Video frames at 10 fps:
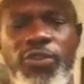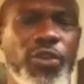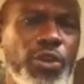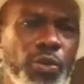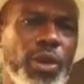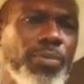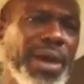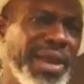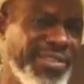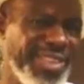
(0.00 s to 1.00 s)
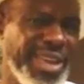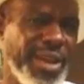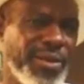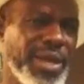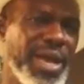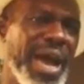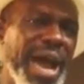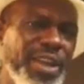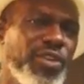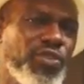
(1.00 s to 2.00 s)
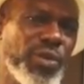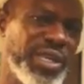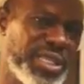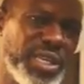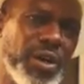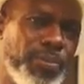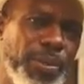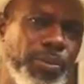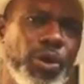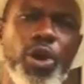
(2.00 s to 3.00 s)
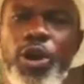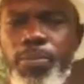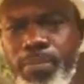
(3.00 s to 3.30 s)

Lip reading: So you want to balance that out. I usually tell people cut